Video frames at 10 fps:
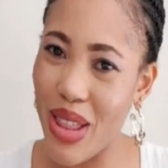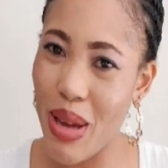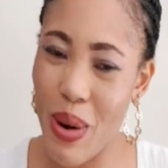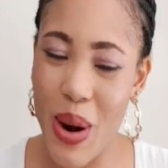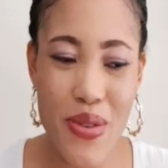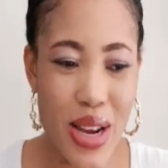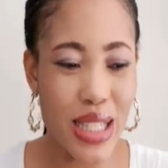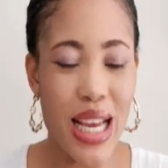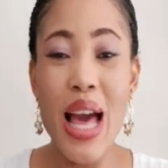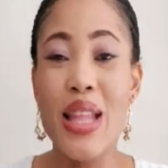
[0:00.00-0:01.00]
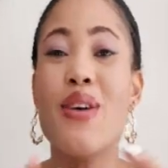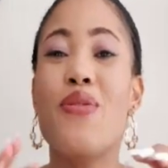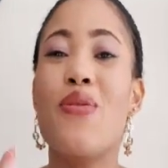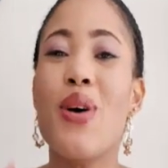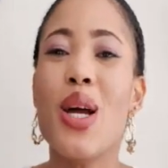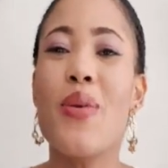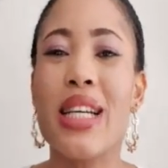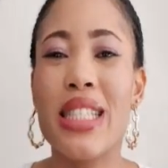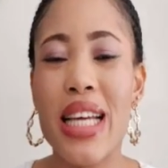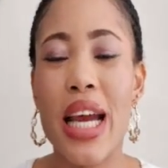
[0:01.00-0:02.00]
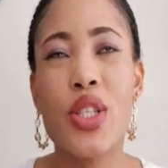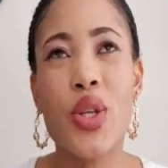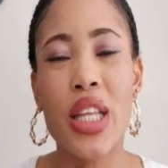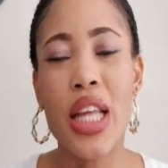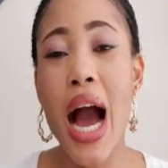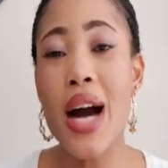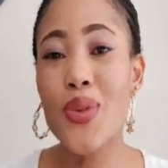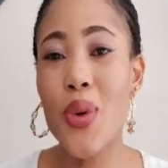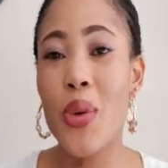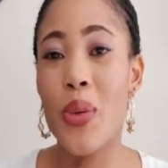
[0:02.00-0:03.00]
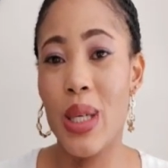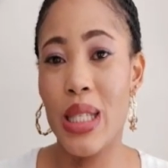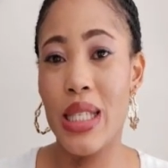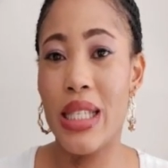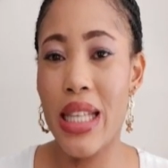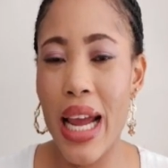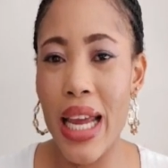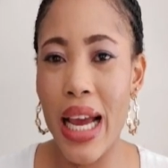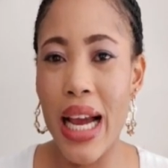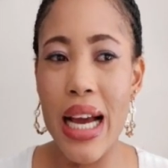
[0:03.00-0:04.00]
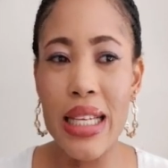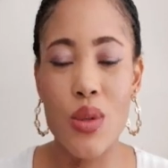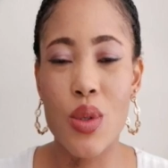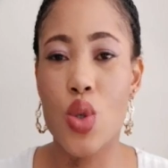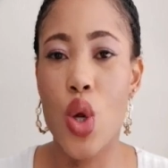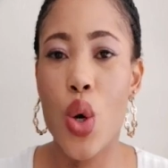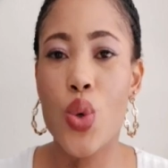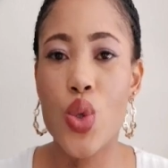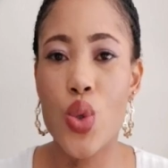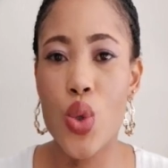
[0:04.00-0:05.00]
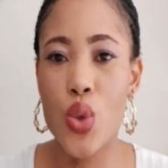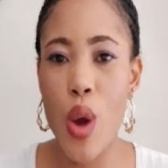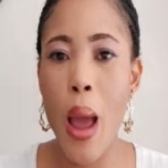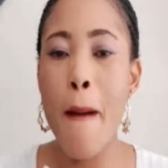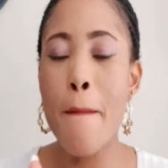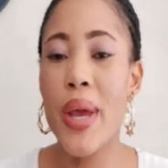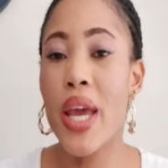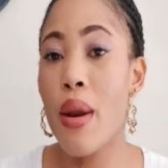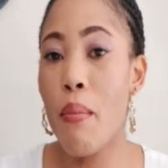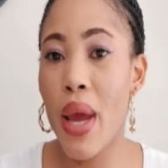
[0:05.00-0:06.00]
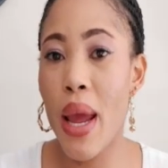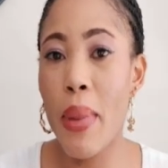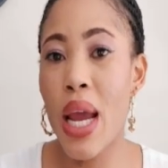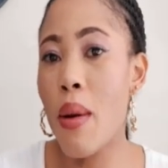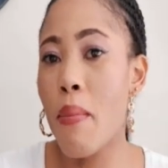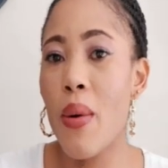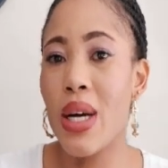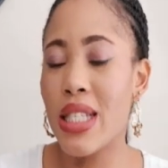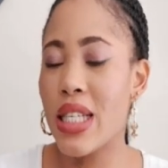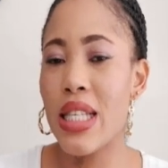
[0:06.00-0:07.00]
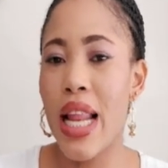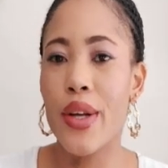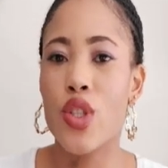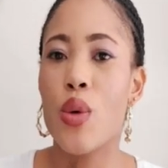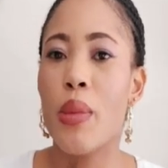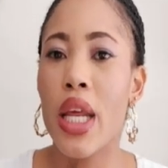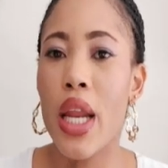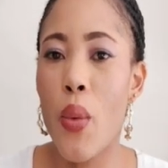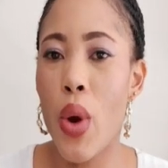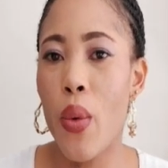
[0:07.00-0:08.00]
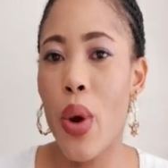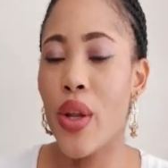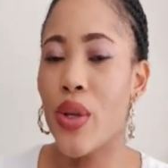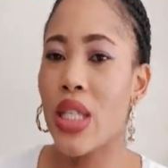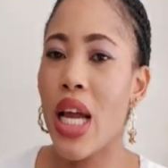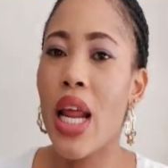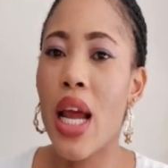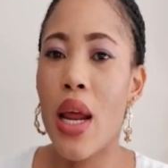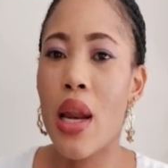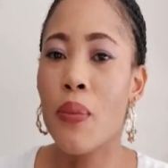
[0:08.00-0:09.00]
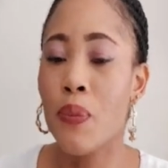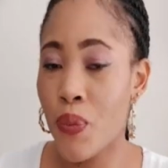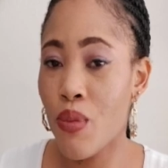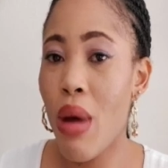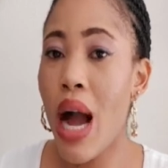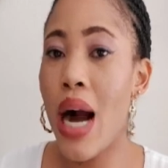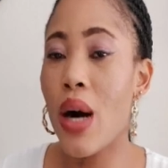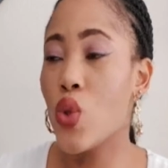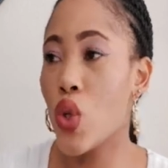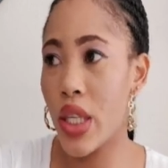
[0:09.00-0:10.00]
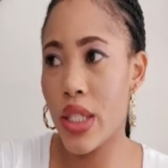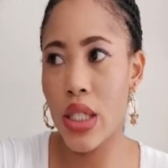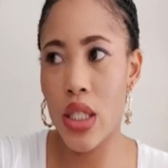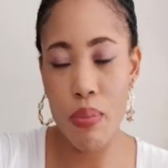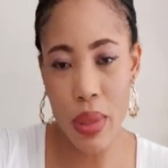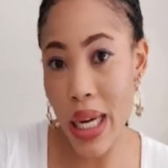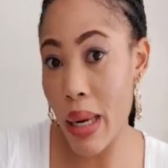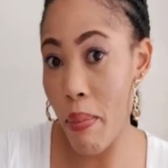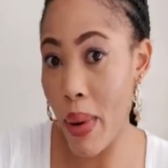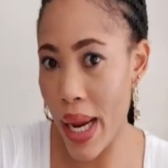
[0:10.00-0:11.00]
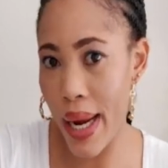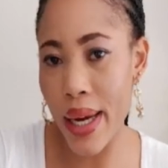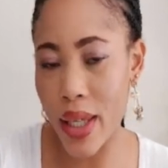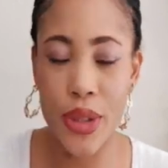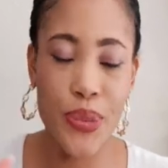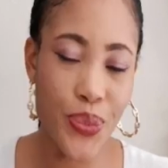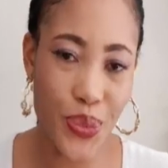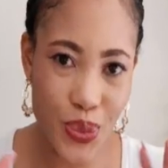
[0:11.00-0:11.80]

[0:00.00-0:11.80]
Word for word: everything perfect. The following day, so in the house where we were staying, guys, it was close to Pick and Pay. Pick and Pay was just like two minutes away. When you're standing in my house, you can see Pick and Pay, like,